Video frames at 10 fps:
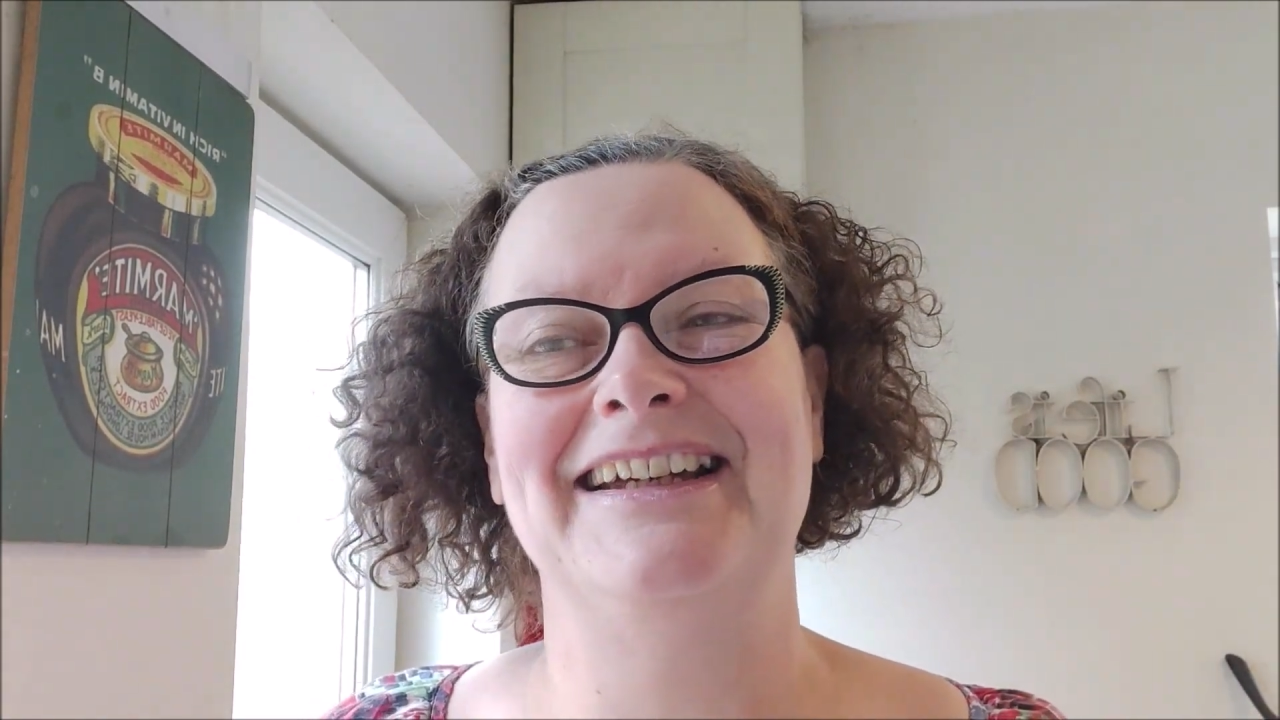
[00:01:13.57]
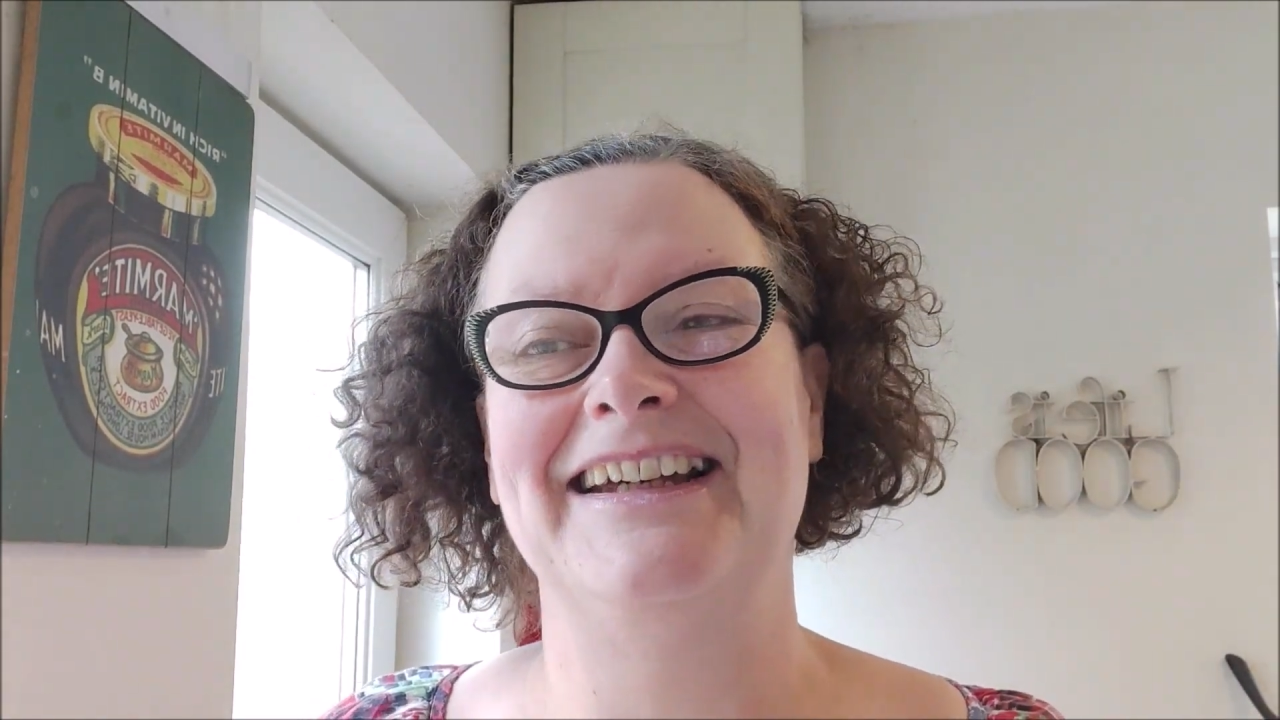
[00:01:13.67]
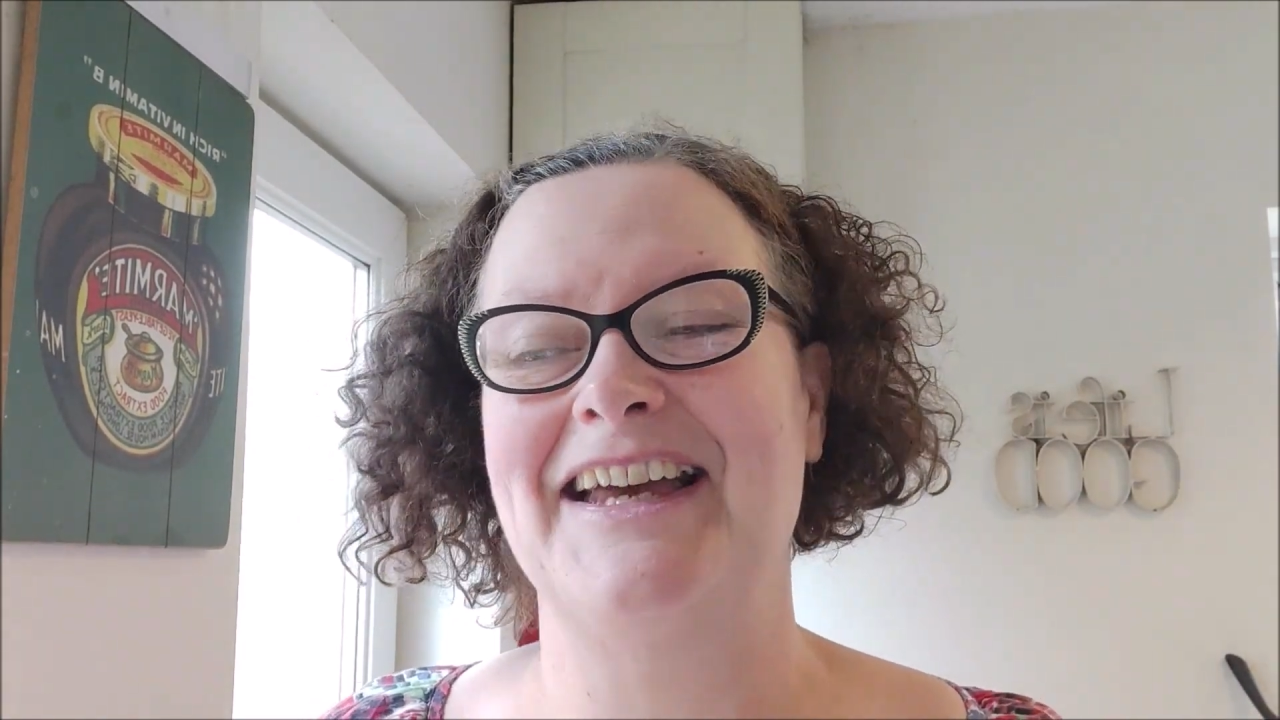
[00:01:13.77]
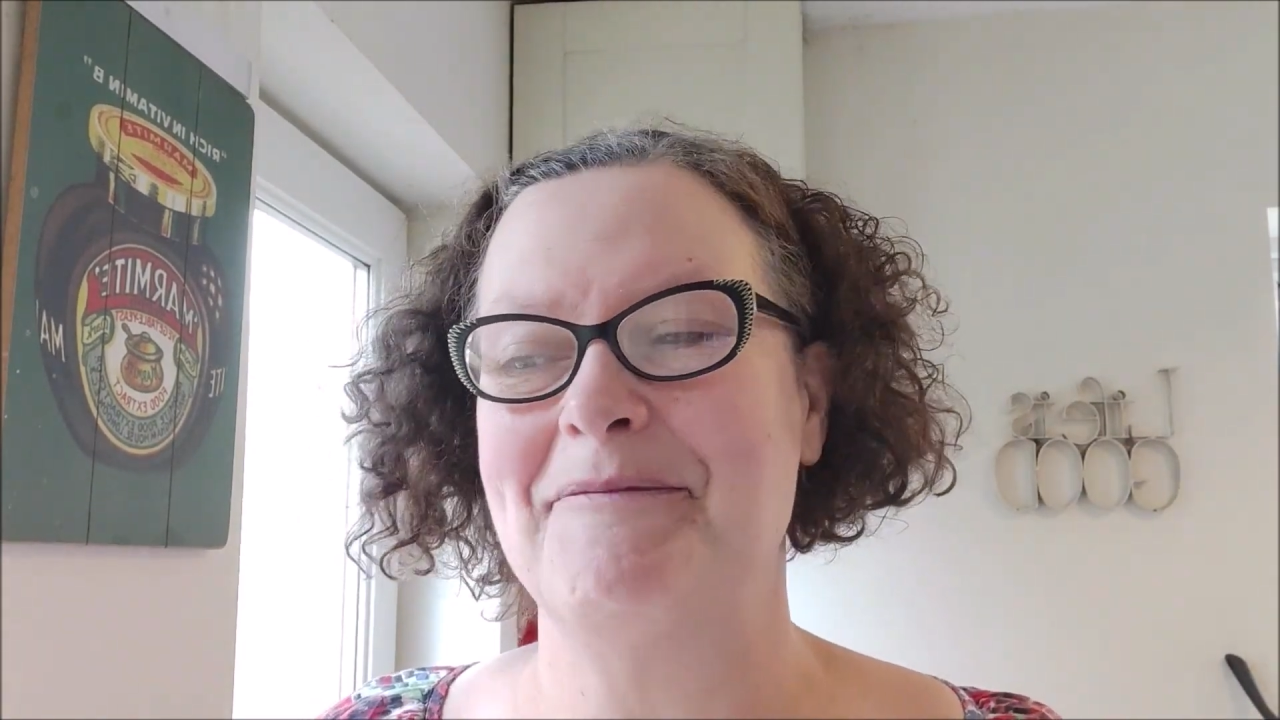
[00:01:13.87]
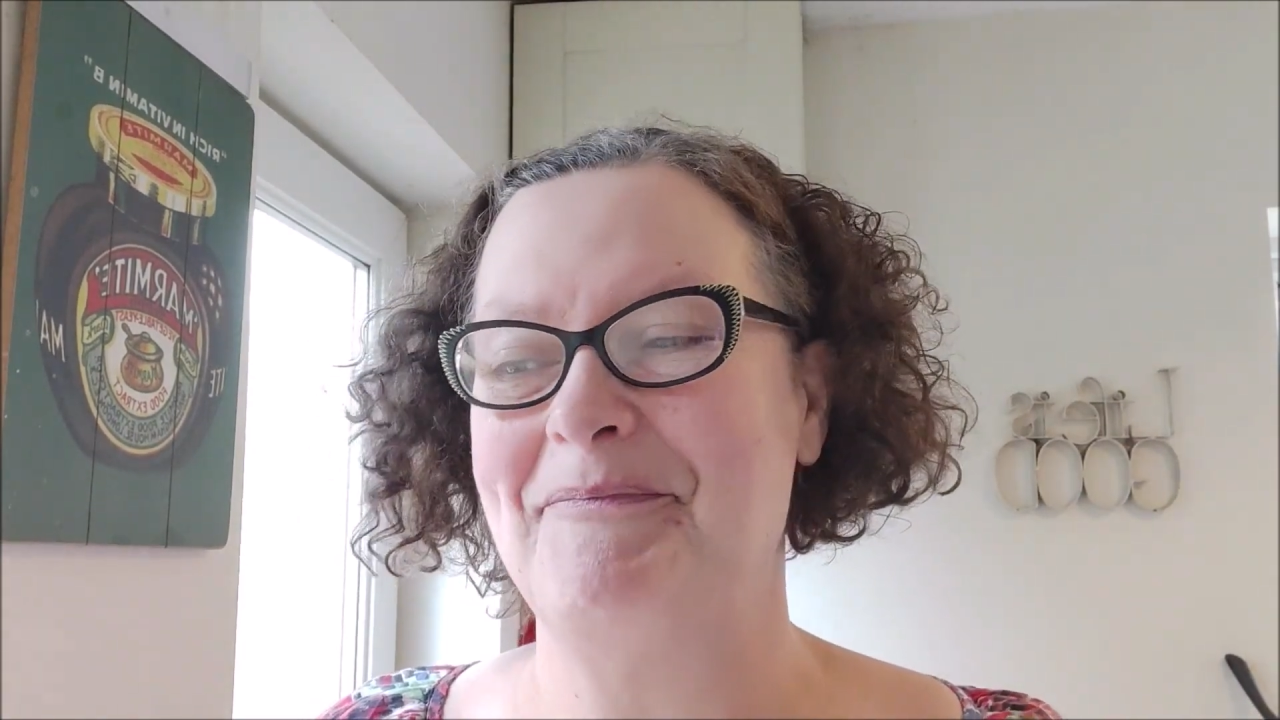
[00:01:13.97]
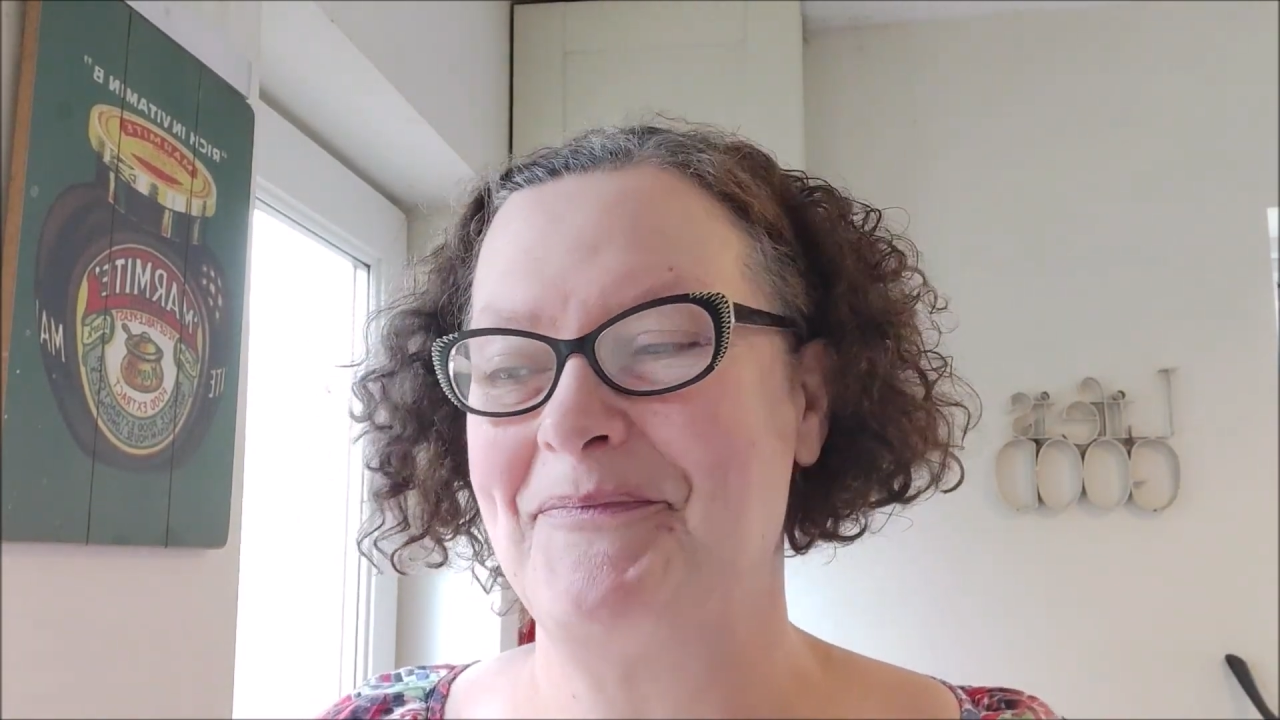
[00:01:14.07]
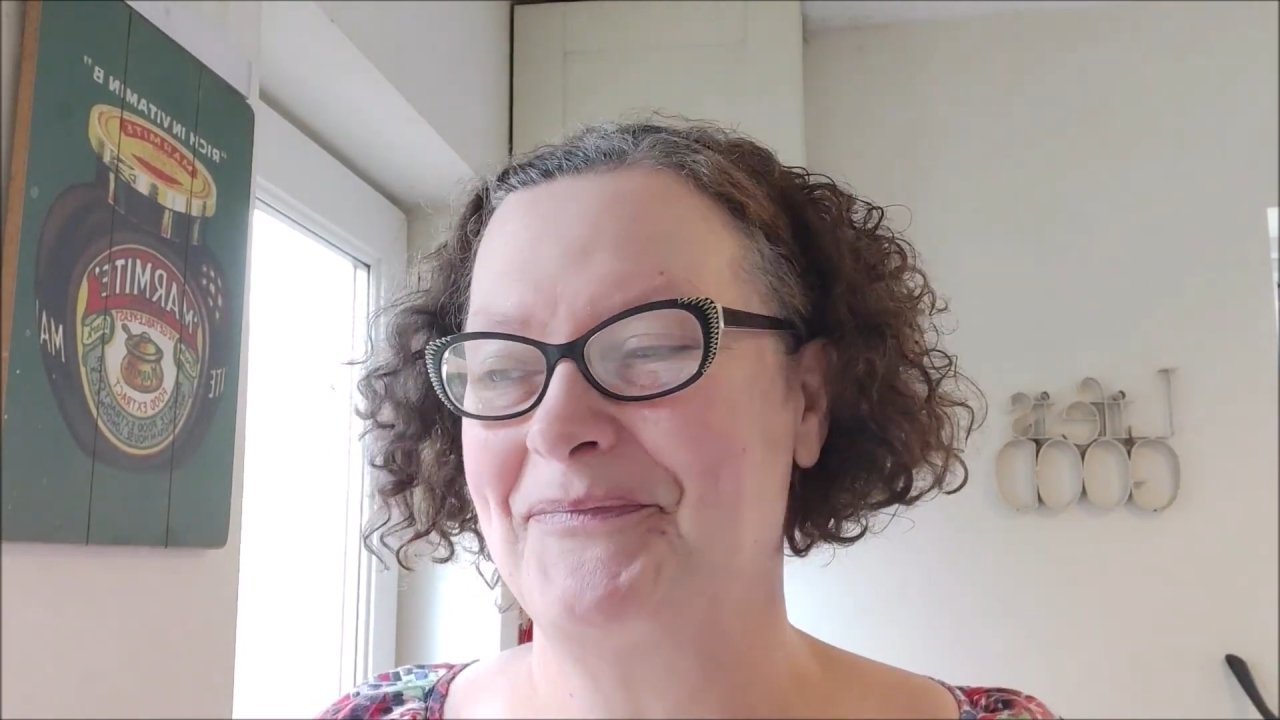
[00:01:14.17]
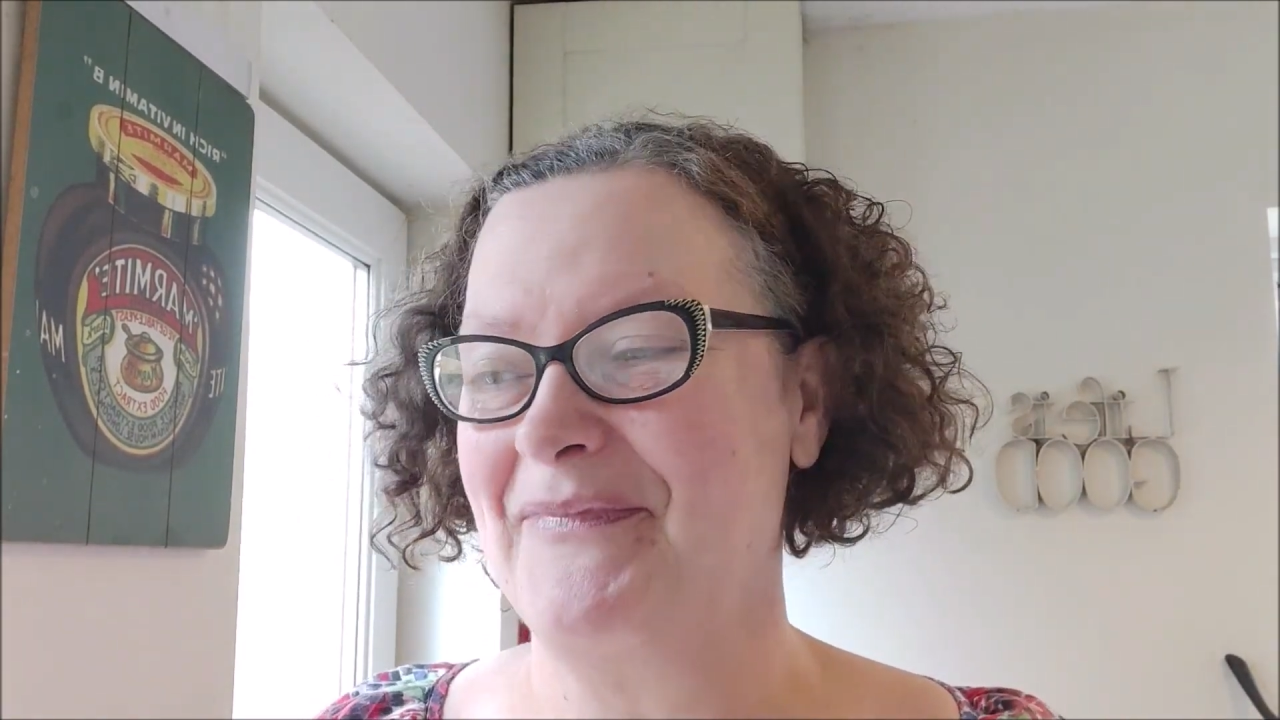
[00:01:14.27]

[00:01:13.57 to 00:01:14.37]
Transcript: Um,